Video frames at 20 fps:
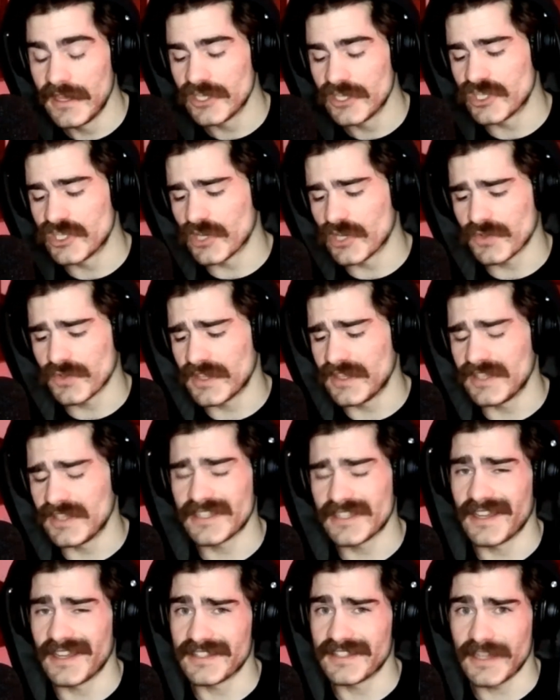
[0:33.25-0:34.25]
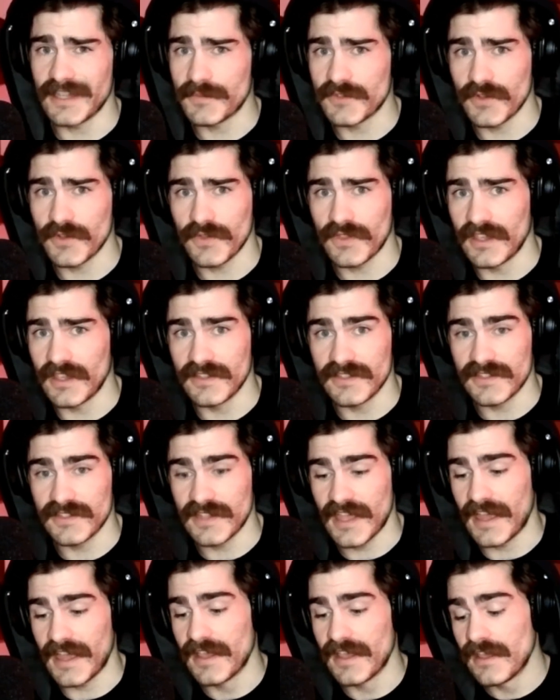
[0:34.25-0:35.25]
Generally, these concepts are things
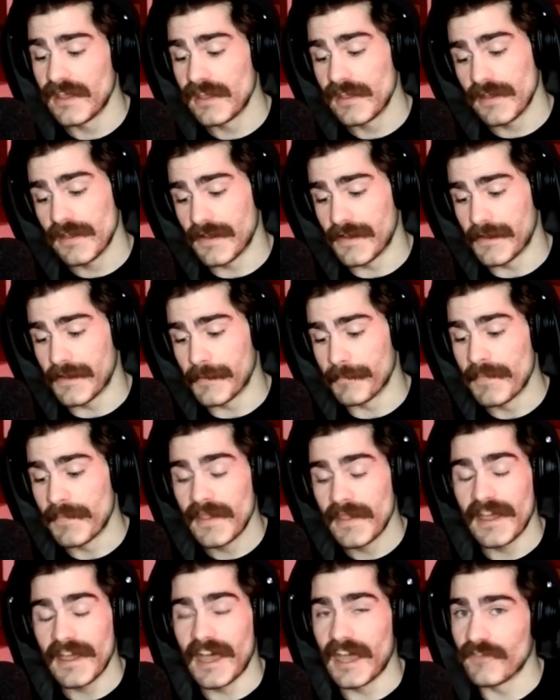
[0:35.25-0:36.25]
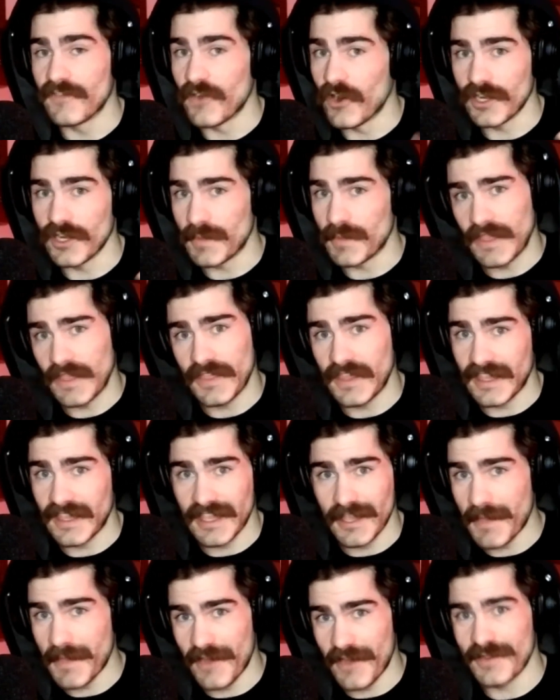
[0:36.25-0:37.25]
that I've already been
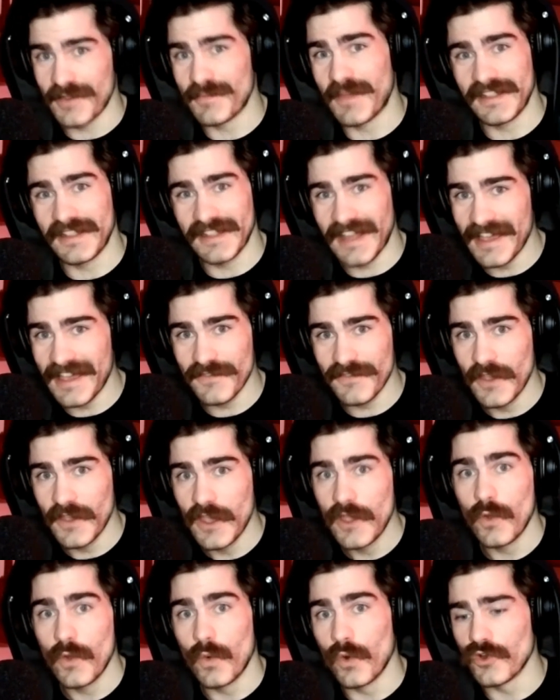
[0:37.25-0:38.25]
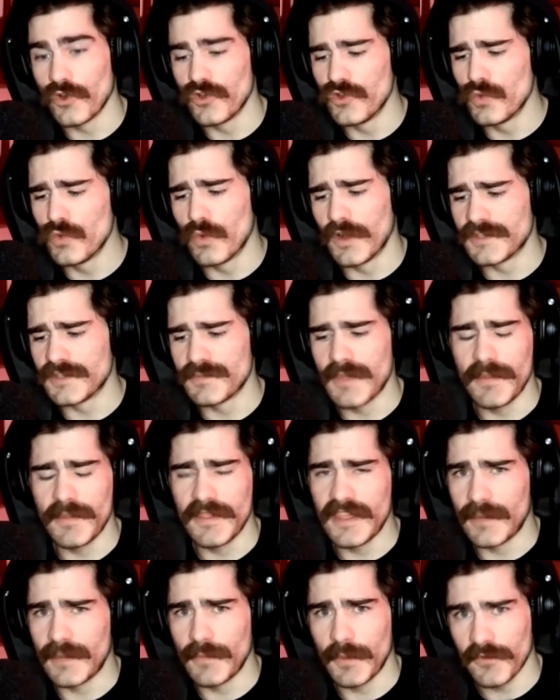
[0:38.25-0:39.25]
thinking about in my life, or new ones maybe
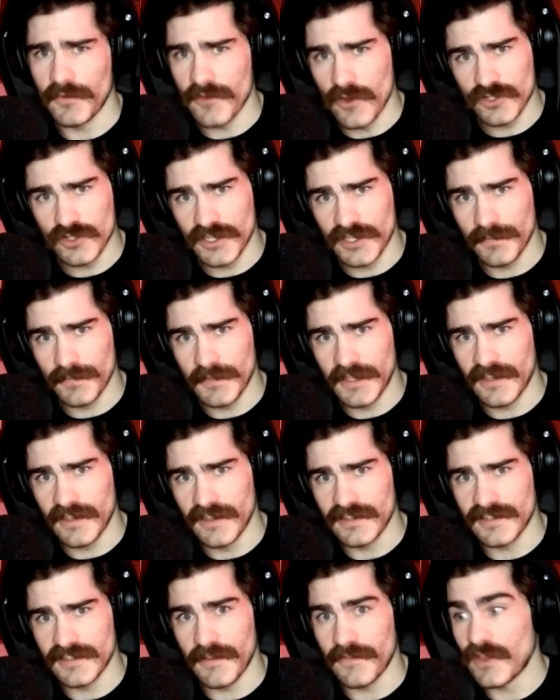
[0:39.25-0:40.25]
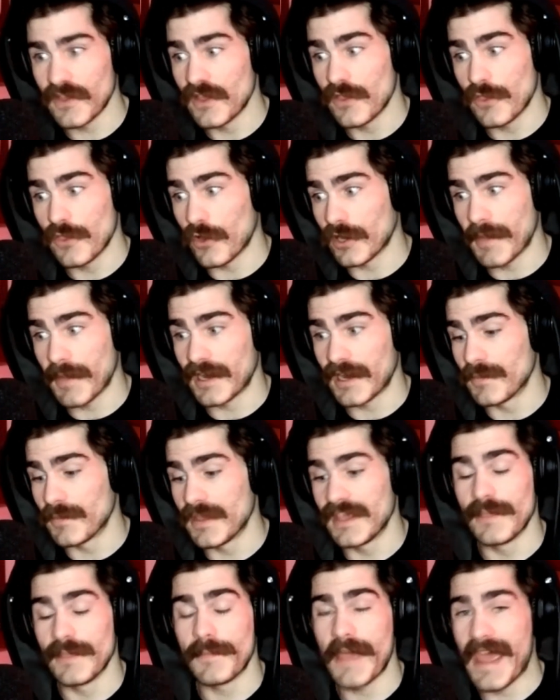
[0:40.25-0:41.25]
that I'm approaching because I've thought about them
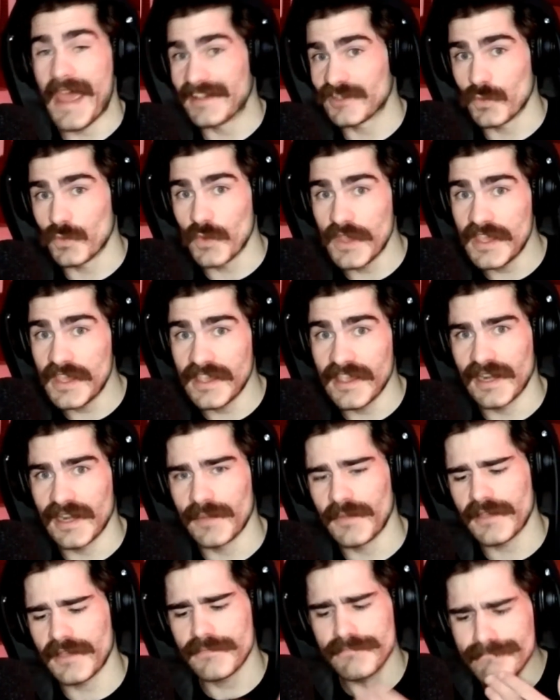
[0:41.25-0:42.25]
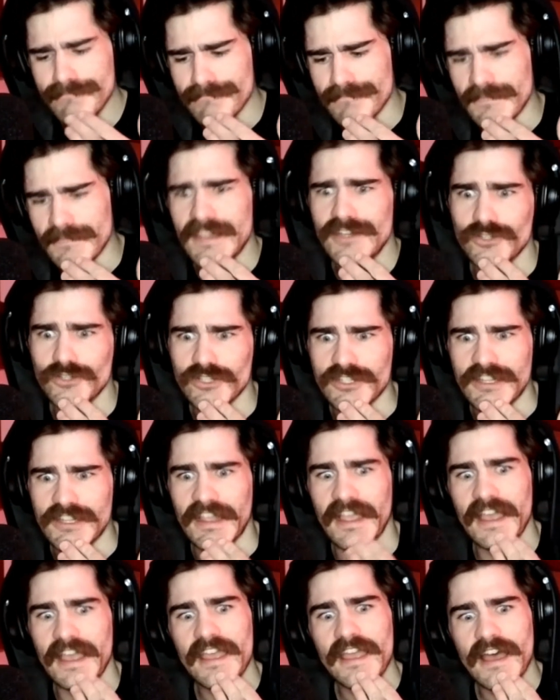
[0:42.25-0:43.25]
in the past week and I'm like,
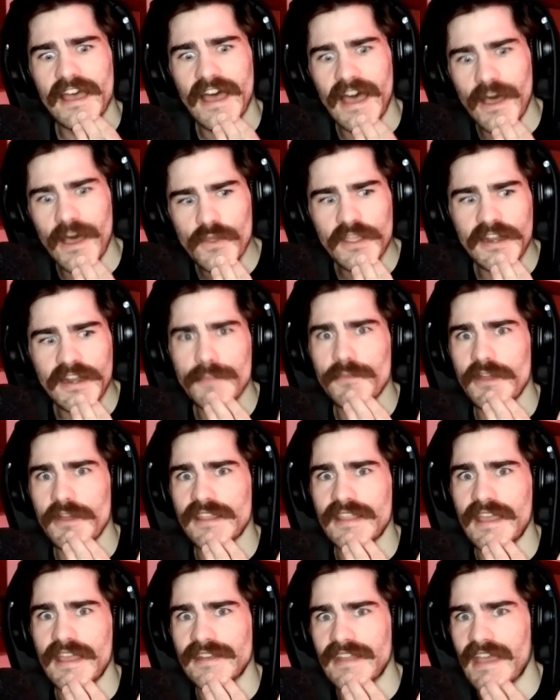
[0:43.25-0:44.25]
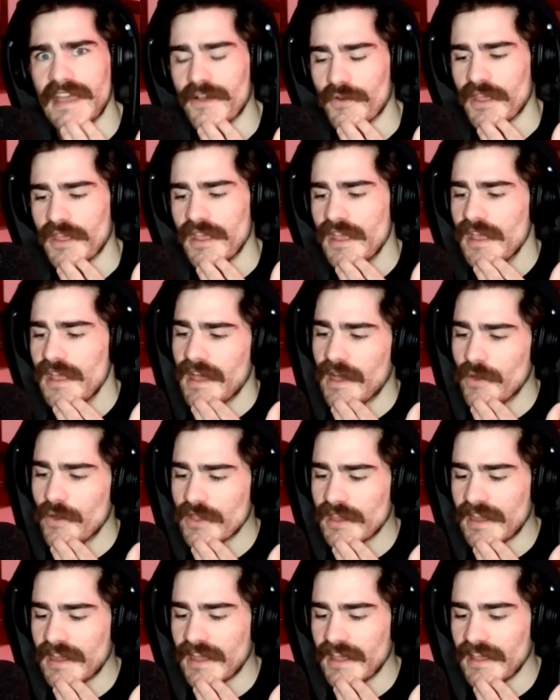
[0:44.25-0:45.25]
interesting. How can I break that down? How
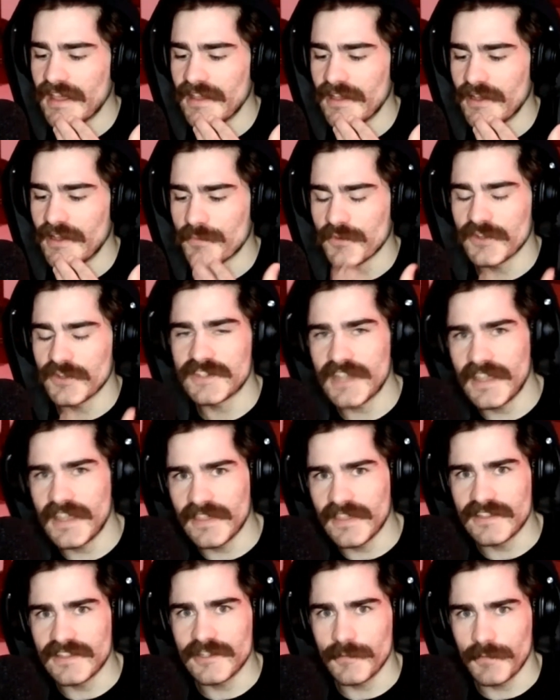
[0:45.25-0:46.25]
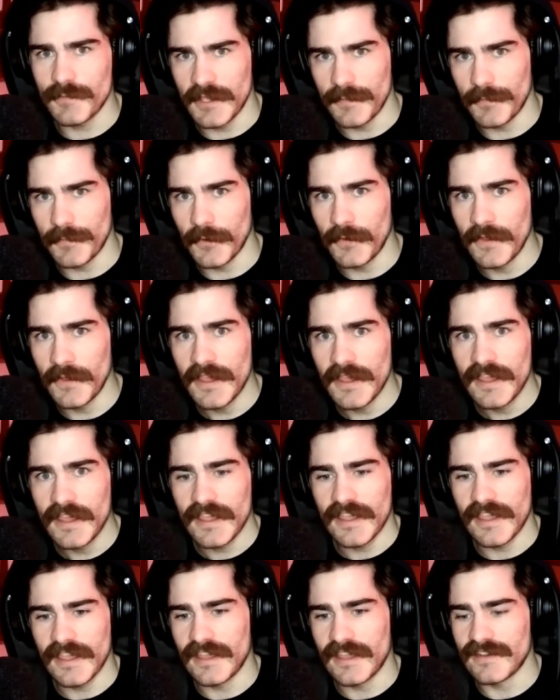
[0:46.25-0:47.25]
can I present this to people
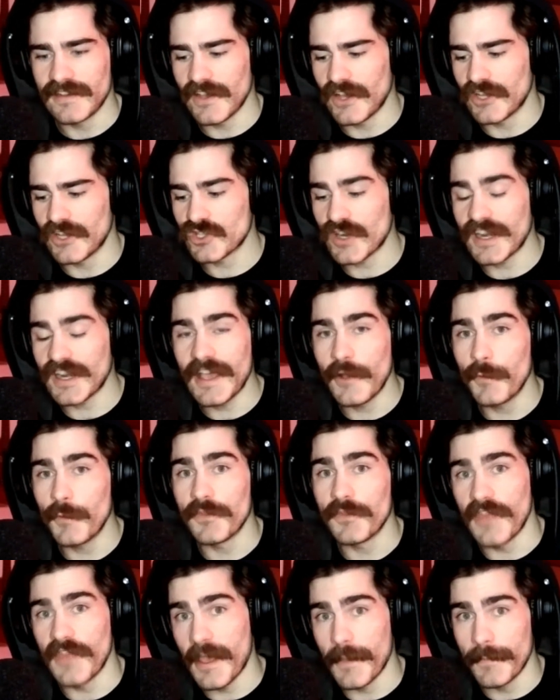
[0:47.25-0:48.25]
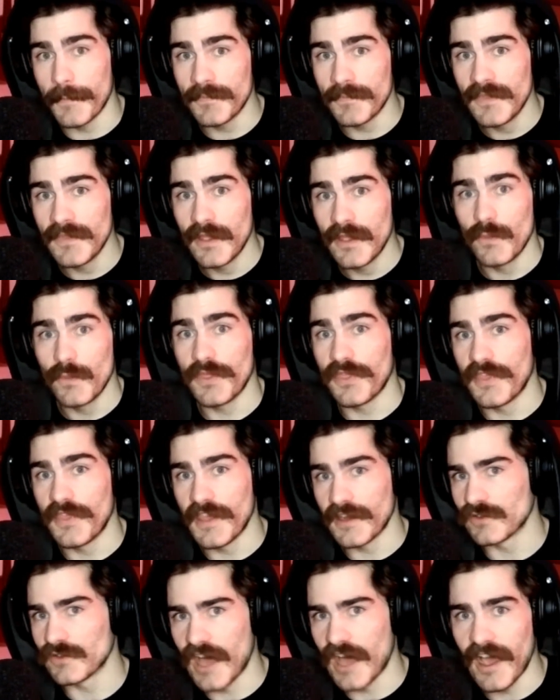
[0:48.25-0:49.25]
and try to help them with
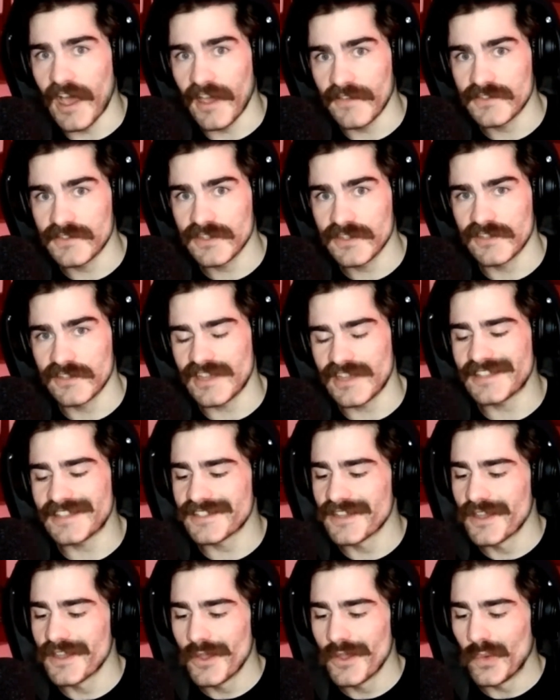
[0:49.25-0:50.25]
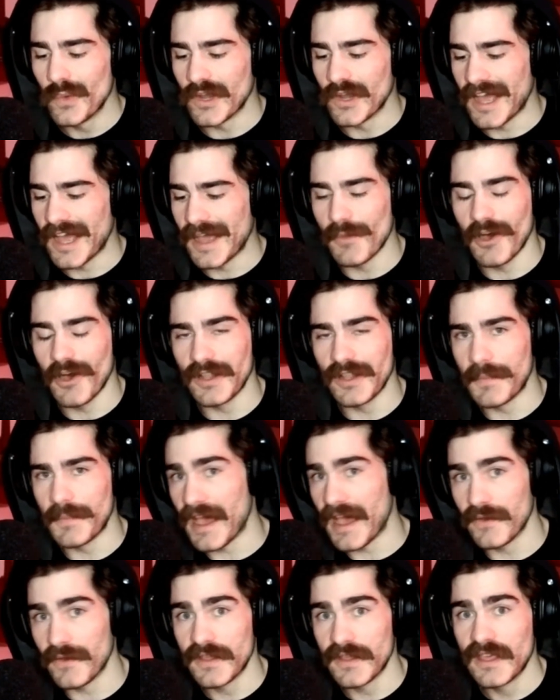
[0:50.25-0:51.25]
their lives? Because that's what I'm all
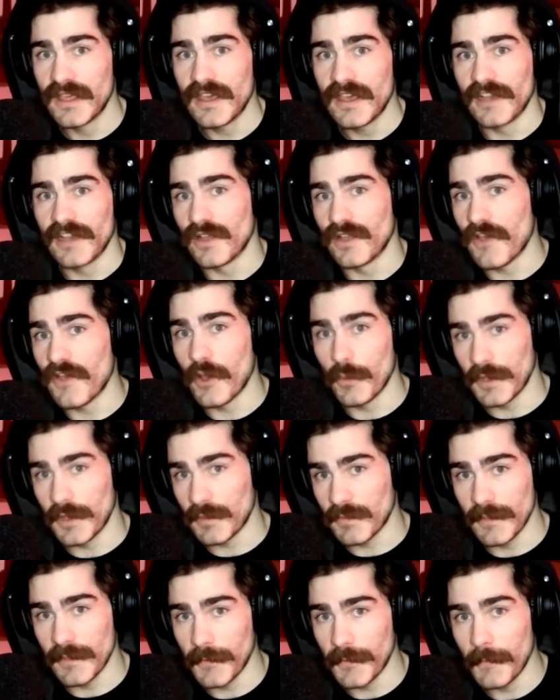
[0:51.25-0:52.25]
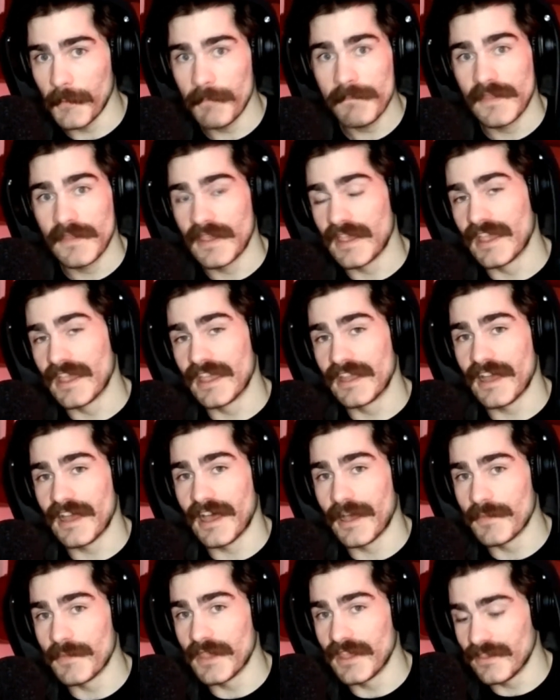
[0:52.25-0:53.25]
about. I love helping people, and
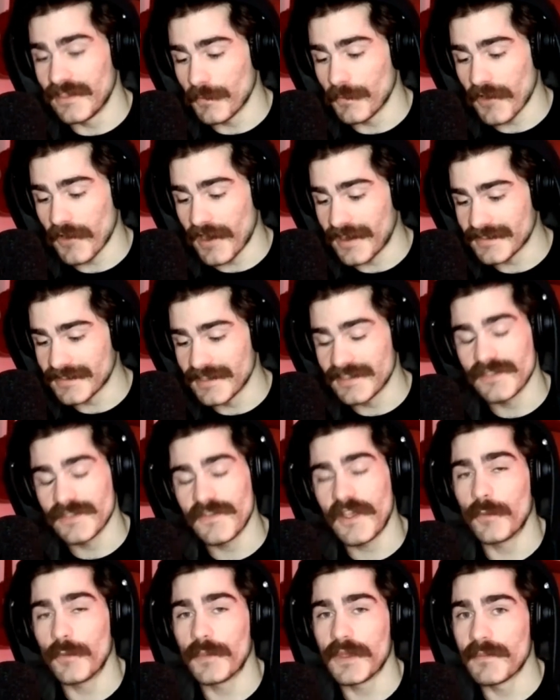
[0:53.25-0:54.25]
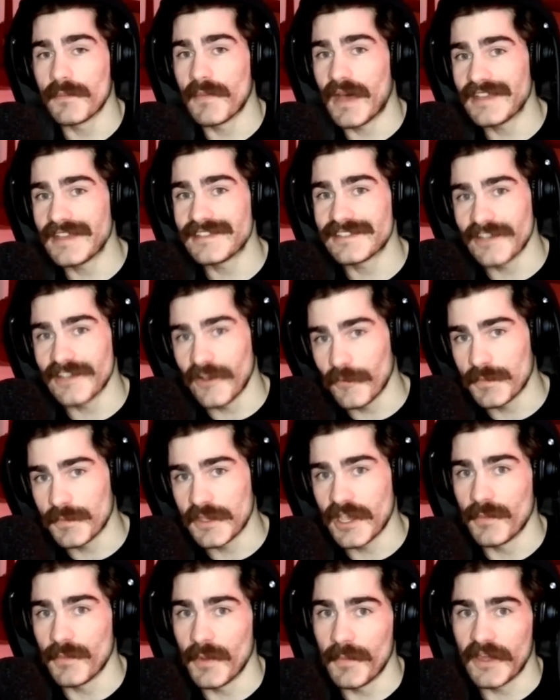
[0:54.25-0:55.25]
I'm in the process of helping myself
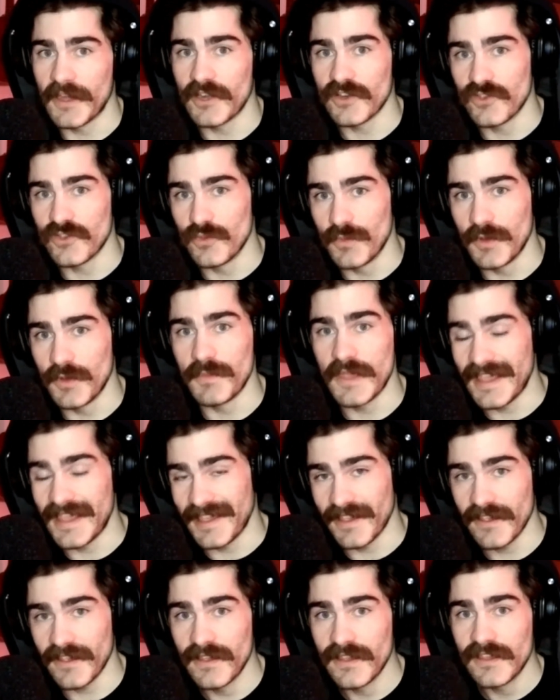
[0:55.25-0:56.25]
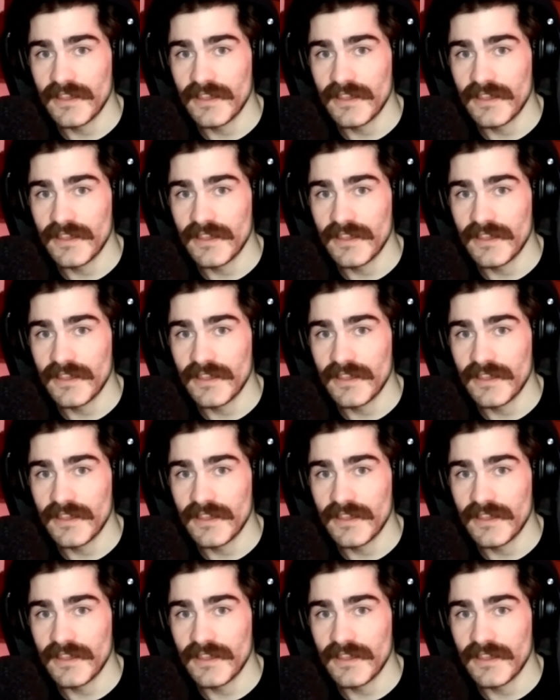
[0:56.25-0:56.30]
become a better human being.